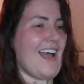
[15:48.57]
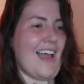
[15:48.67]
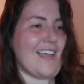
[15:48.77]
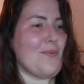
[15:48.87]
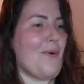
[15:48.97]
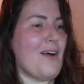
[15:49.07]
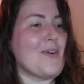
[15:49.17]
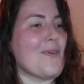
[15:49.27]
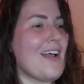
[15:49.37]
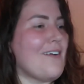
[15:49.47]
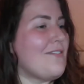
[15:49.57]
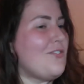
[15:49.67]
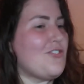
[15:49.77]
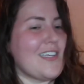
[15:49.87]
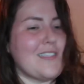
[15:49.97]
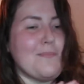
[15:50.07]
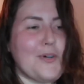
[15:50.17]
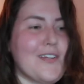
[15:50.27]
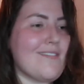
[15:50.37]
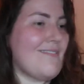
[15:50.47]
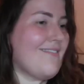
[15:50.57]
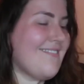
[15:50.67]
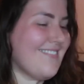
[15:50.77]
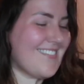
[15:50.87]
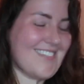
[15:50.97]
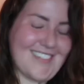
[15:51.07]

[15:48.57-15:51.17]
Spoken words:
I can walk around just putting,